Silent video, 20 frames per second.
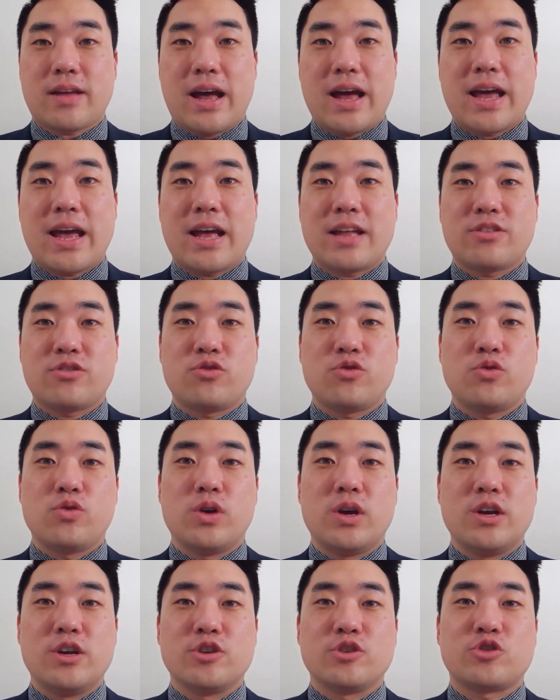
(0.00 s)
I had to
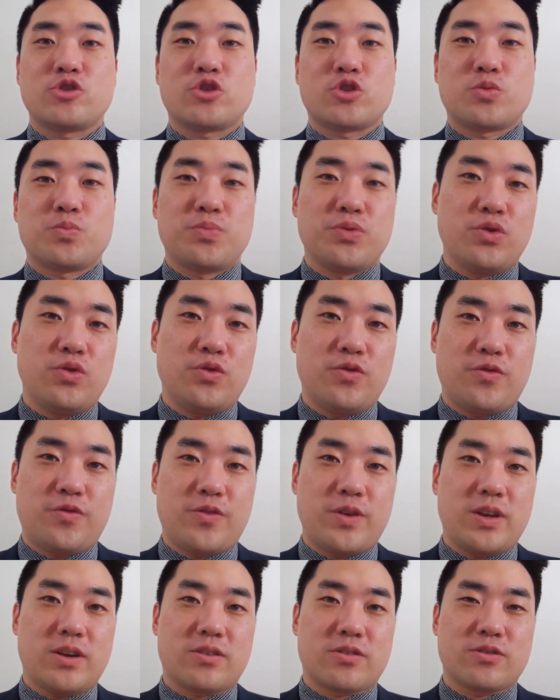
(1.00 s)
spoon
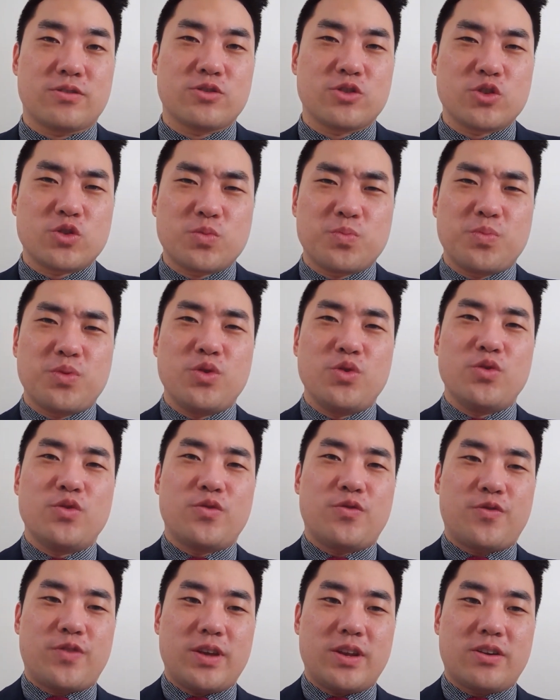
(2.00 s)
feed her, spoon
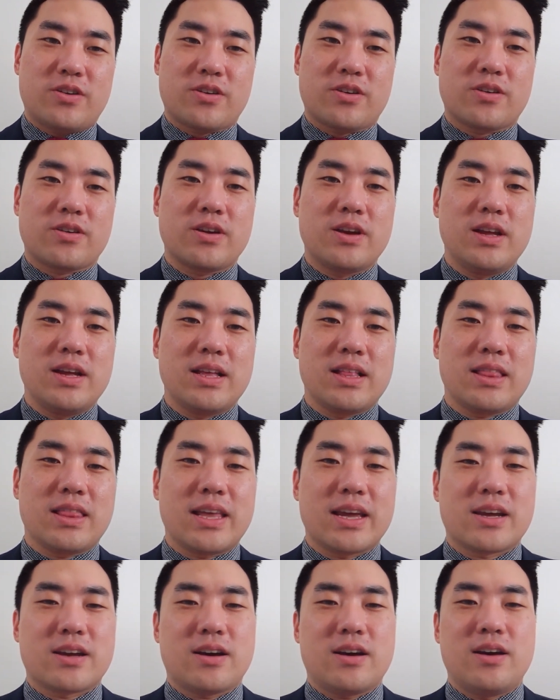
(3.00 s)
feed her
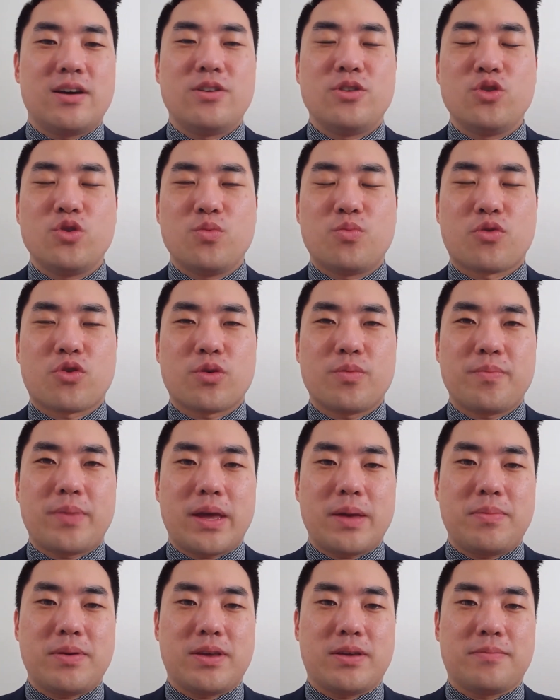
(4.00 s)
like a newborn
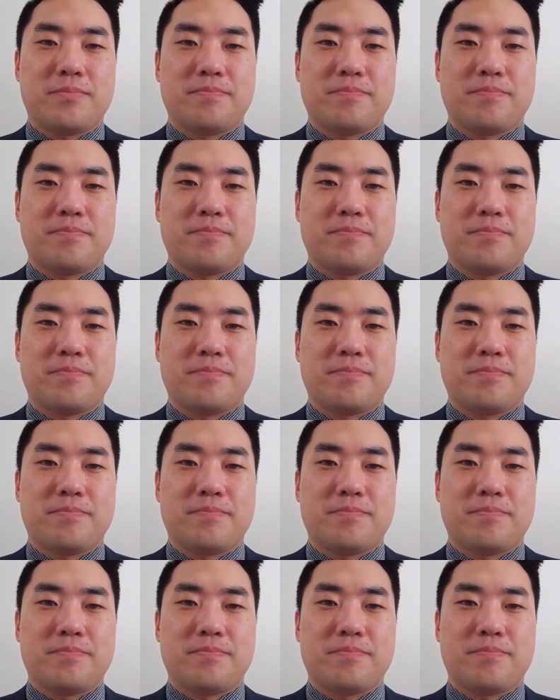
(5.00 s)
baby.